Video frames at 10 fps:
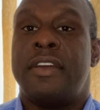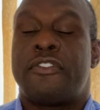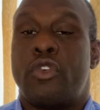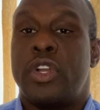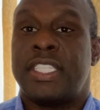
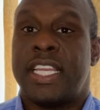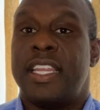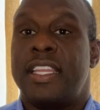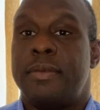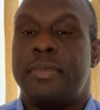for sending
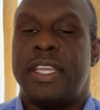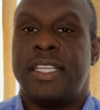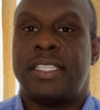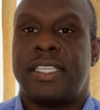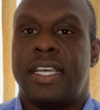them
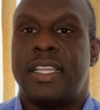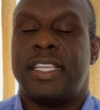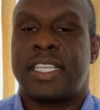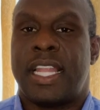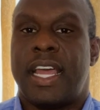this
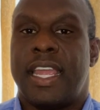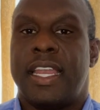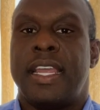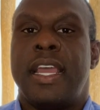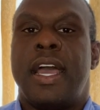client?
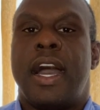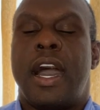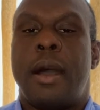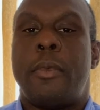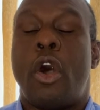
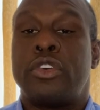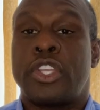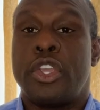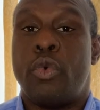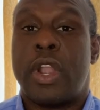Also,
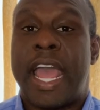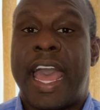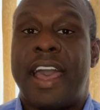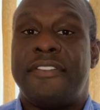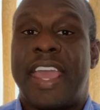you want to
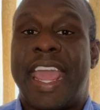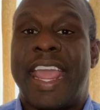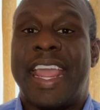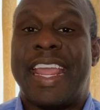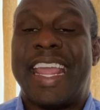have
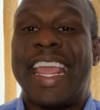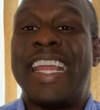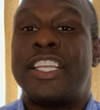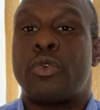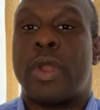a
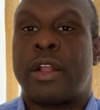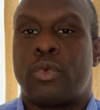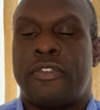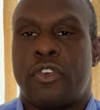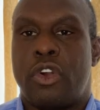indirect
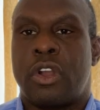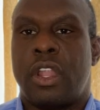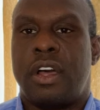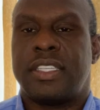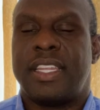referral
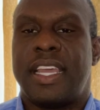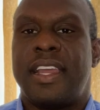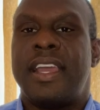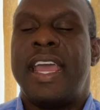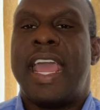clause in
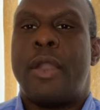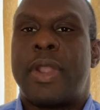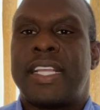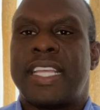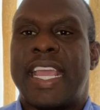there. And when
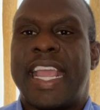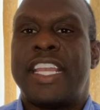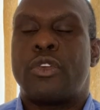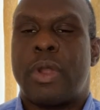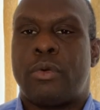I say
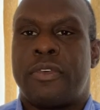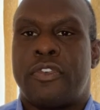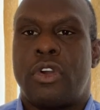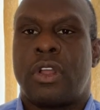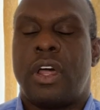indirect
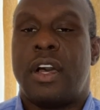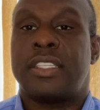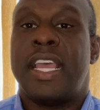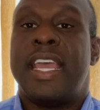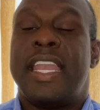referral clause,
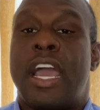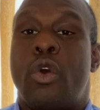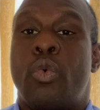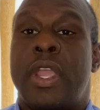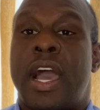now
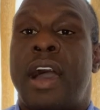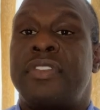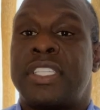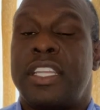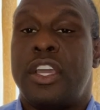we
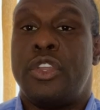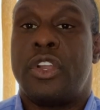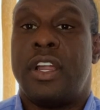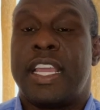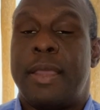obviously know you're
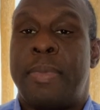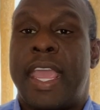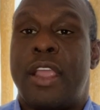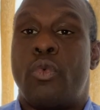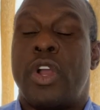going to get
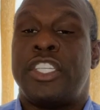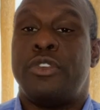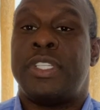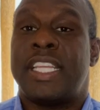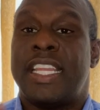paid once you
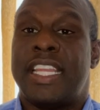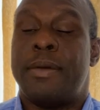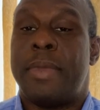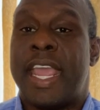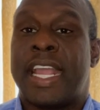send
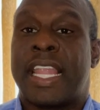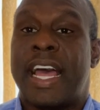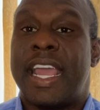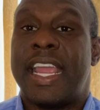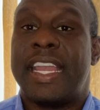them a
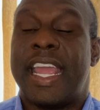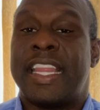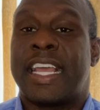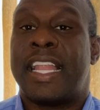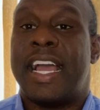client and
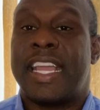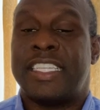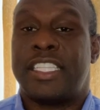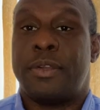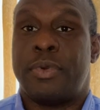the client gets
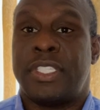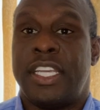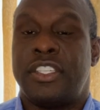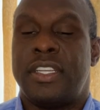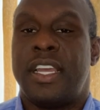the
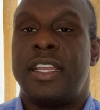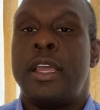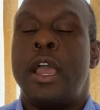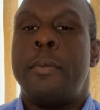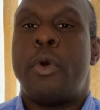procedure done.
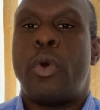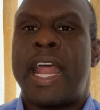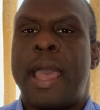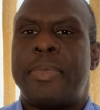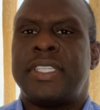But what
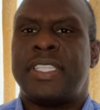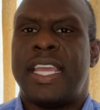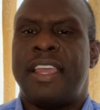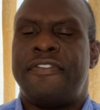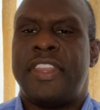happens
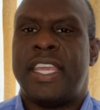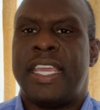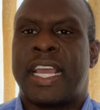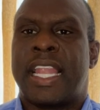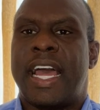if the
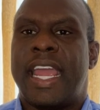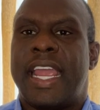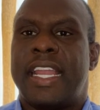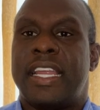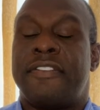
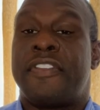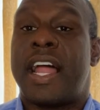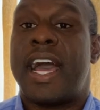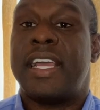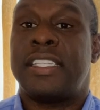client
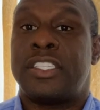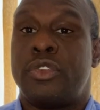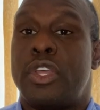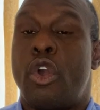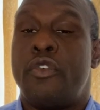flies to
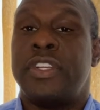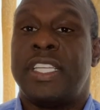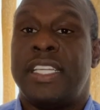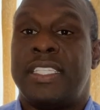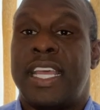the
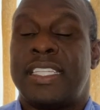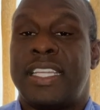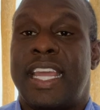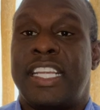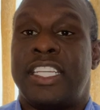overseas
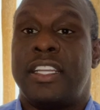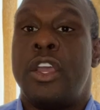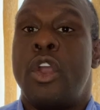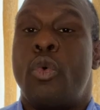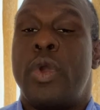destination
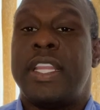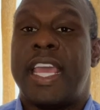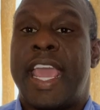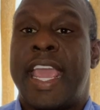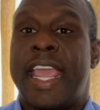with
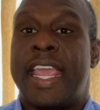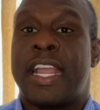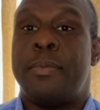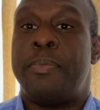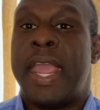a
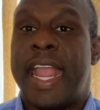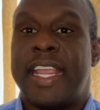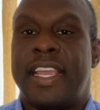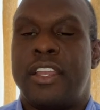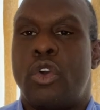
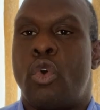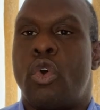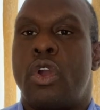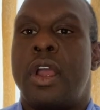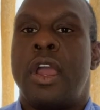companion
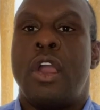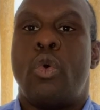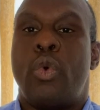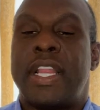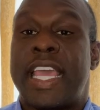or
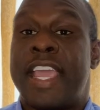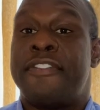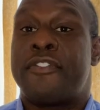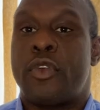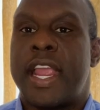with a
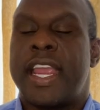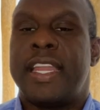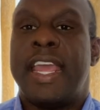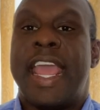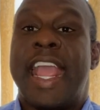friend,
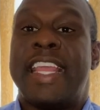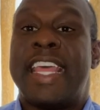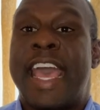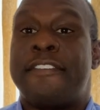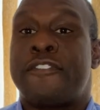and
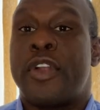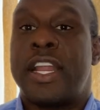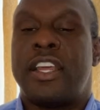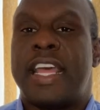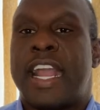that friend
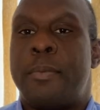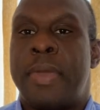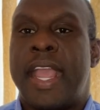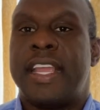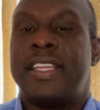or that
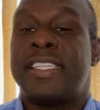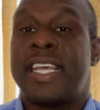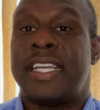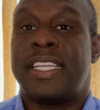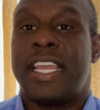companion
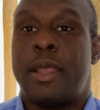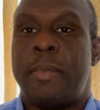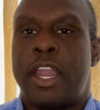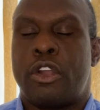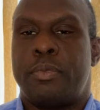decides to get a
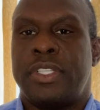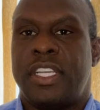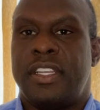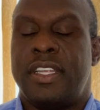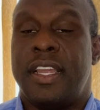medical
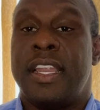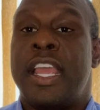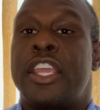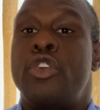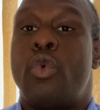procedure done?
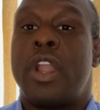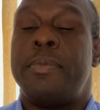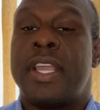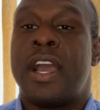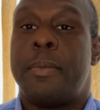You want to
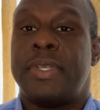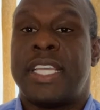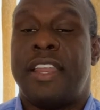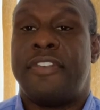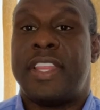be
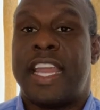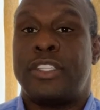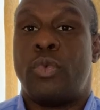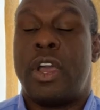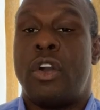compensated for that as
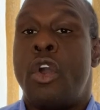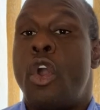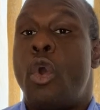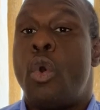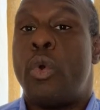well.
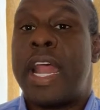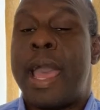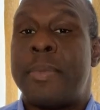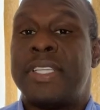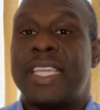Or what
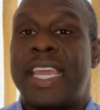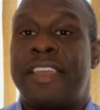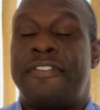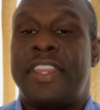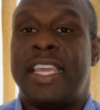happens if
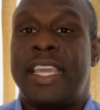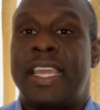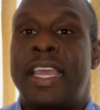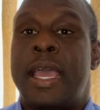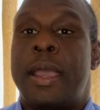the